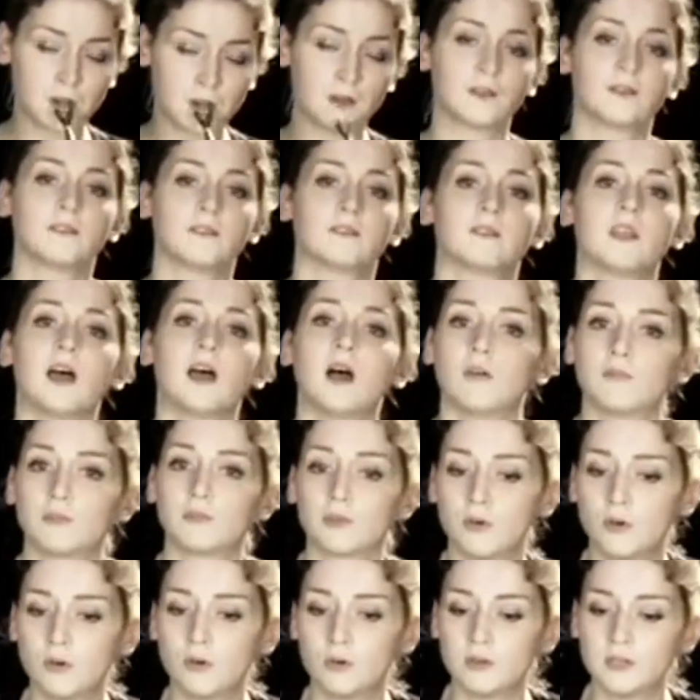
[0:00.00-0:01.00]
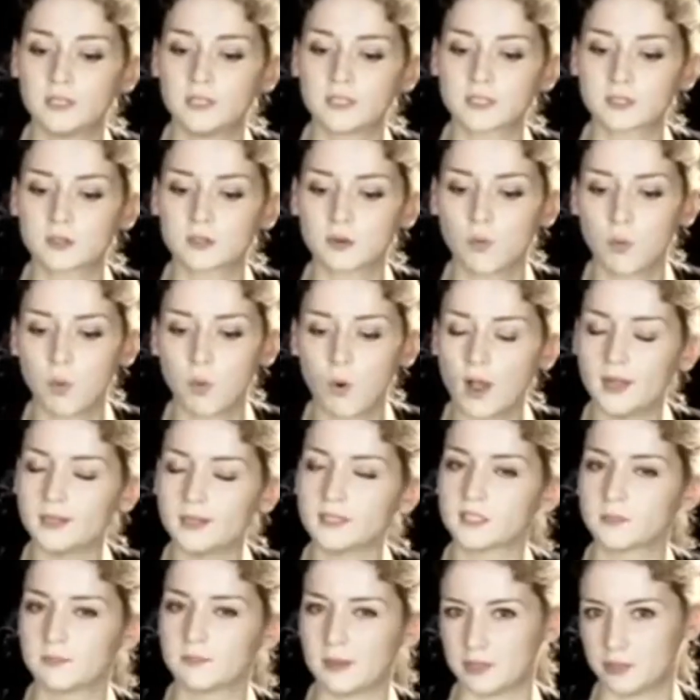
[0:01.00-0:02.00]
Now, the horn is quite
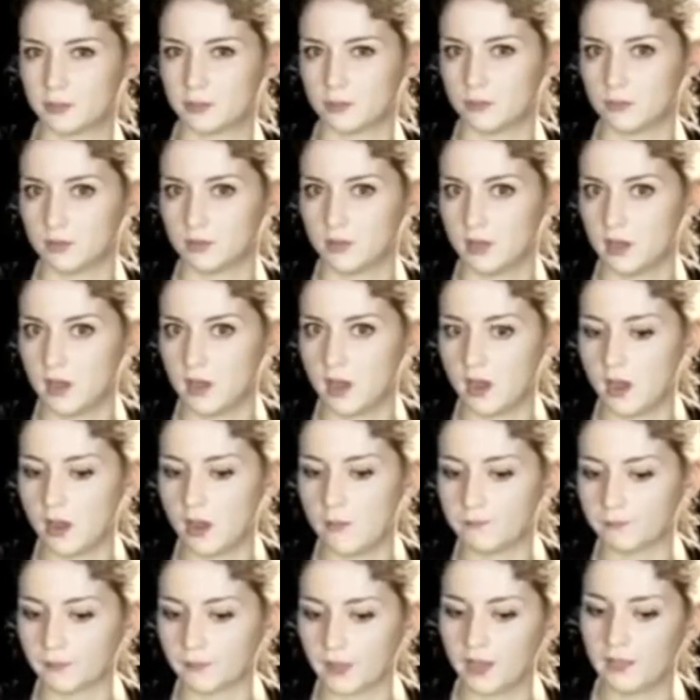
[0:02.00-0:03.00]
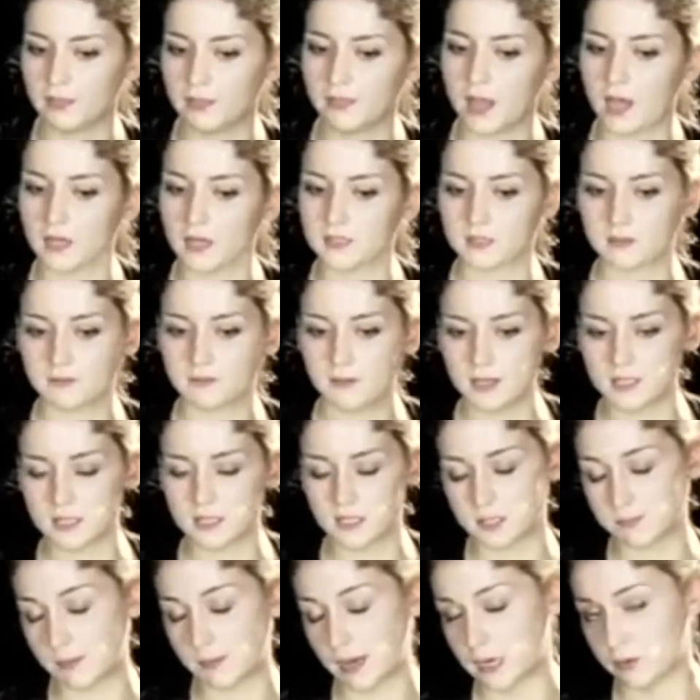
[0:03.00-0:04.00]
special in that, firstly,
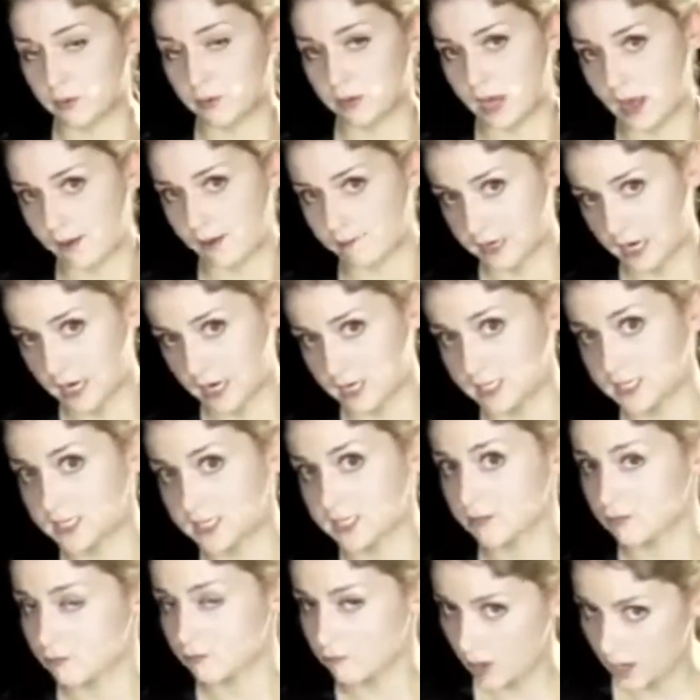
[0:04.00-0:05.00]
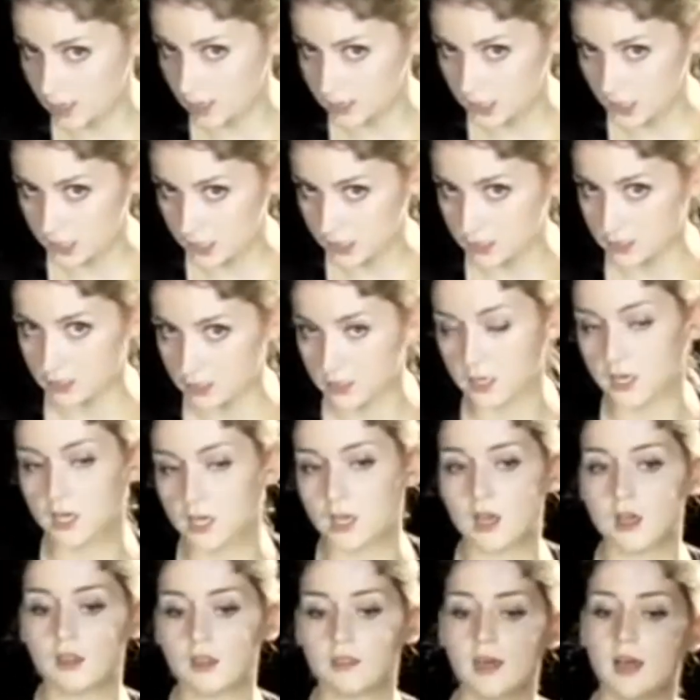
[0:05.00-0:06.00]
it's played with the left hand, so the right hand.
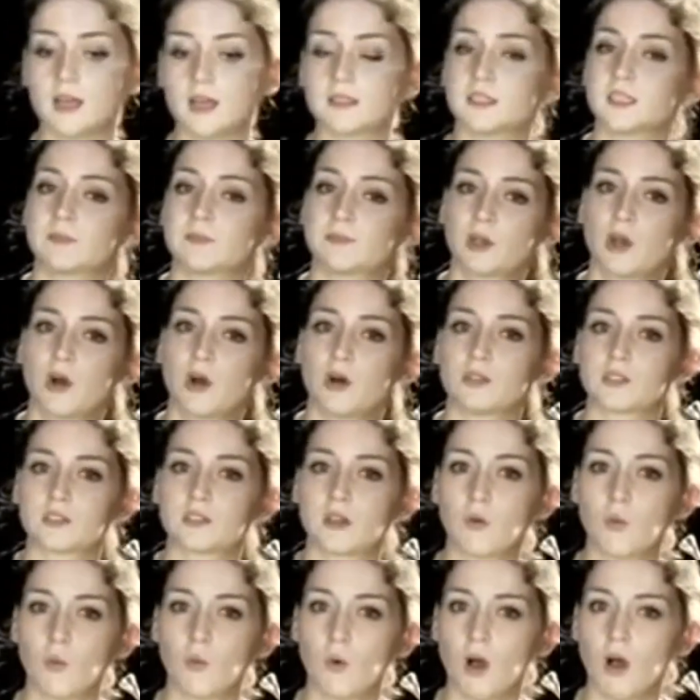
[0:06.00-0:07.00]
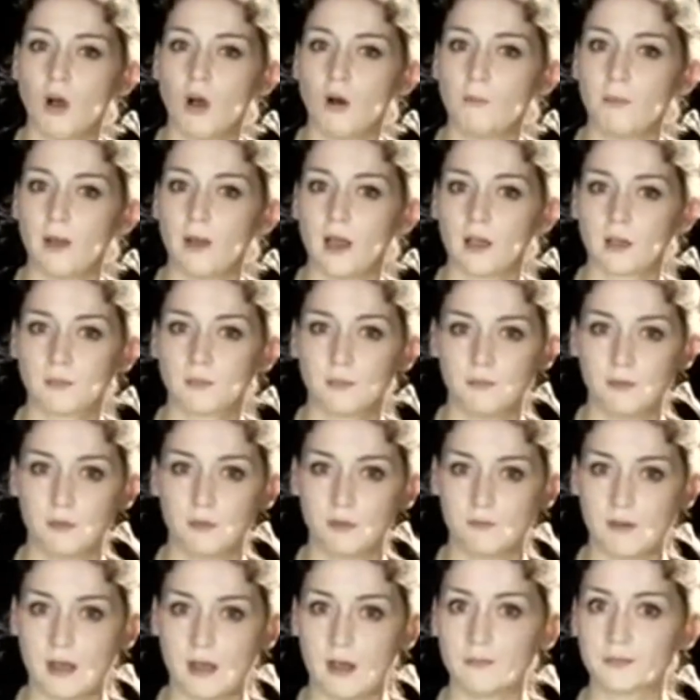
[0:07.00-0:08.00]
That is because a while back, before
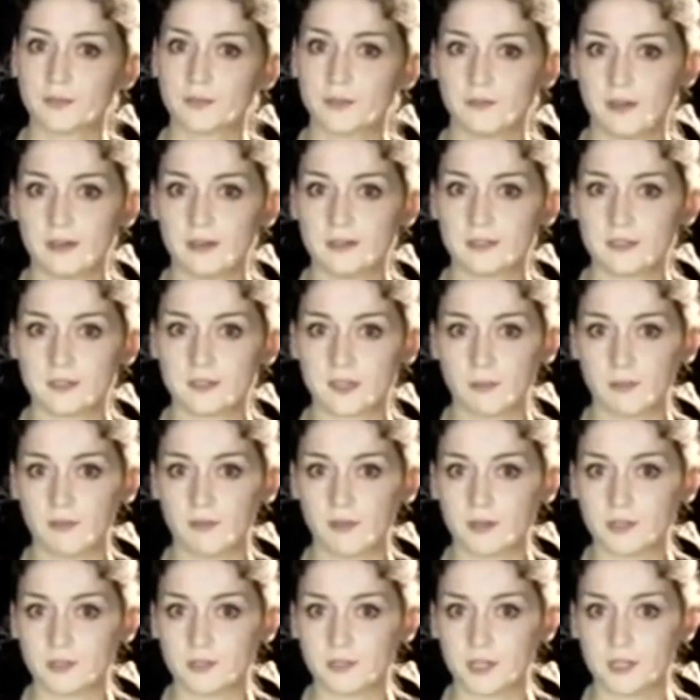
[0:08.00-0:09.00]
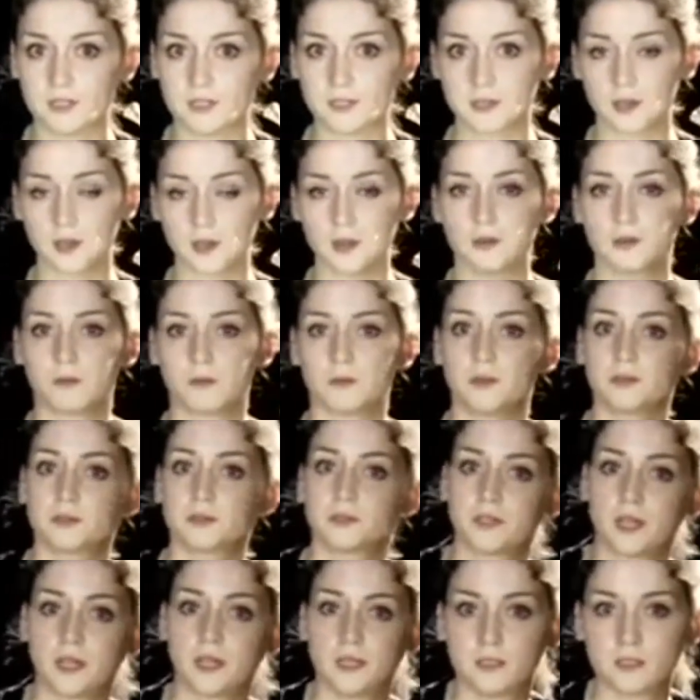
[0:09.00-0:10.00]
the valves were invented a couple of hundred years ago, we used to
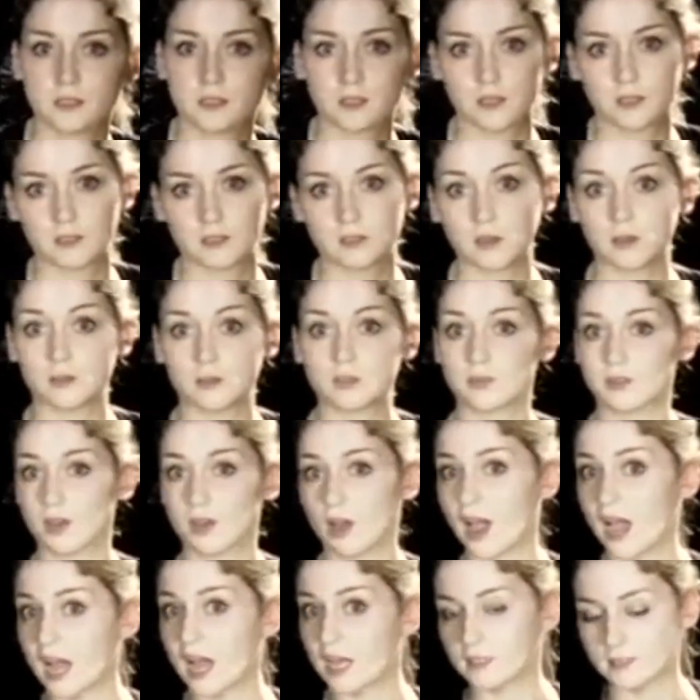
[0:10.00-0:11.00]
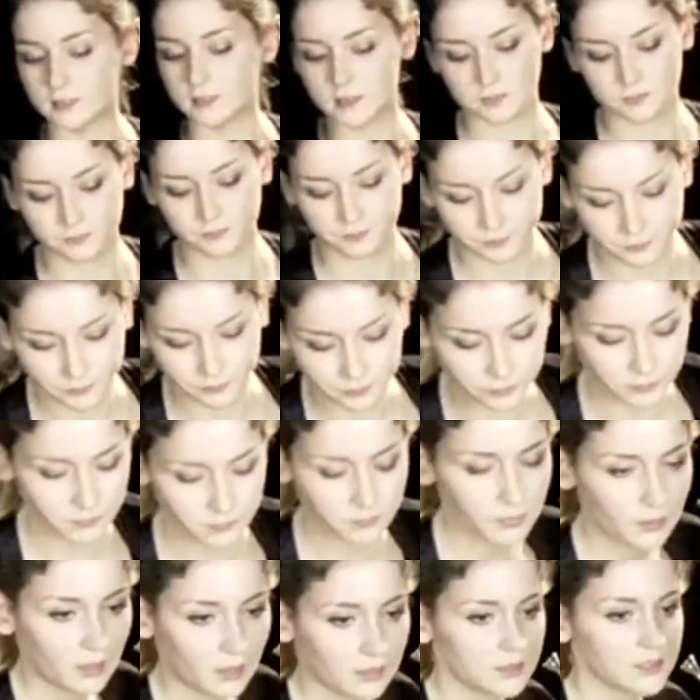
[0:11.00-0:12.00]
change the note with our hand.
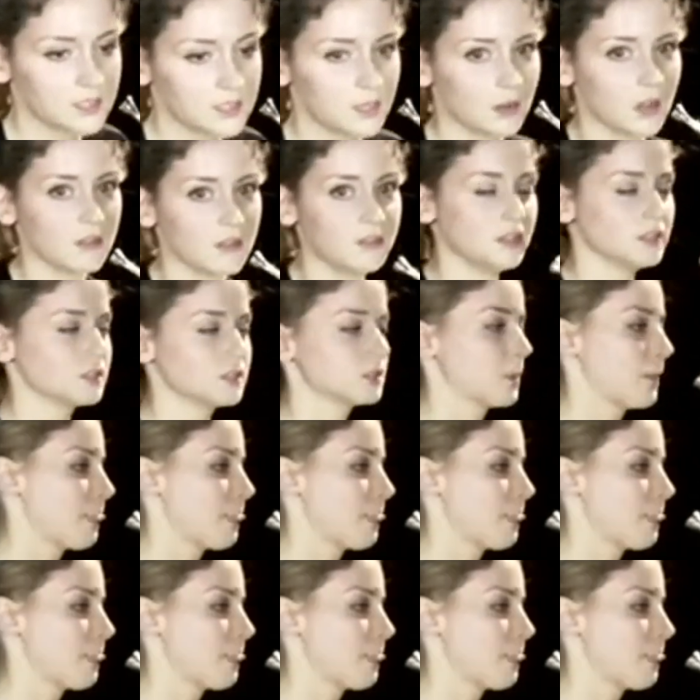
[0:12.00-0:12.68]
So like this.